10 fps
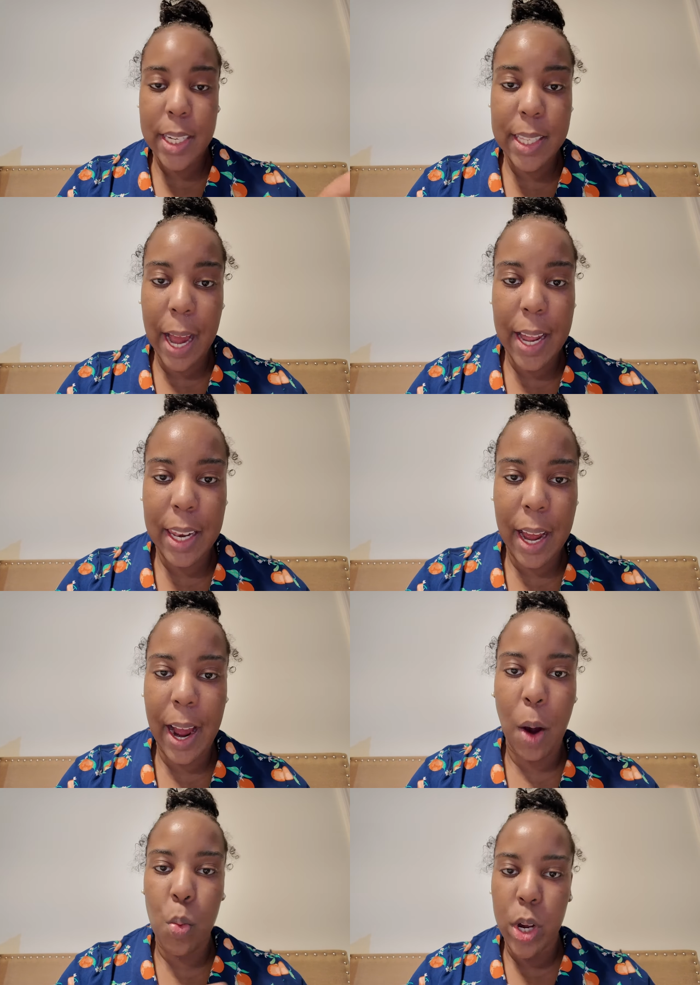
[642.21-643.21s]
It's not like
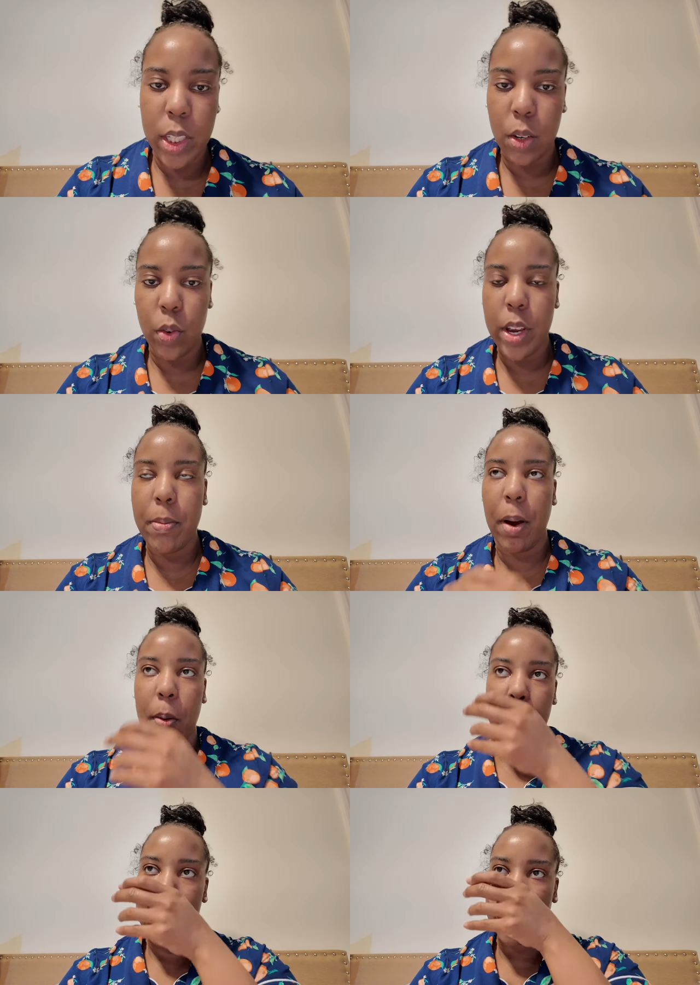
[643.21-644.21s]
I wasn't reading my
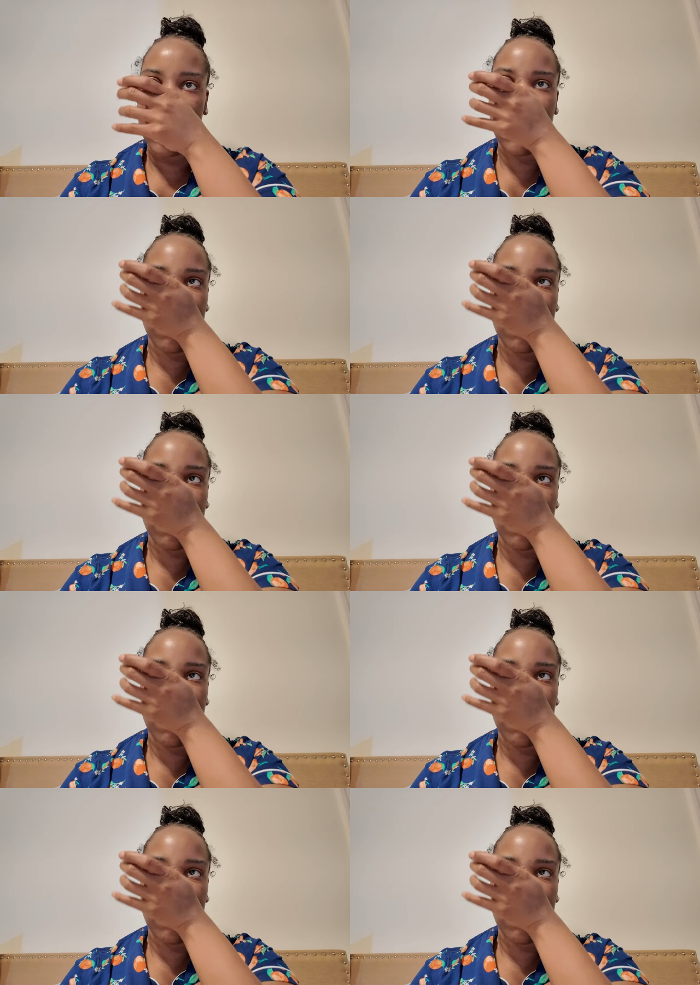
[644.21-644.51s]
word,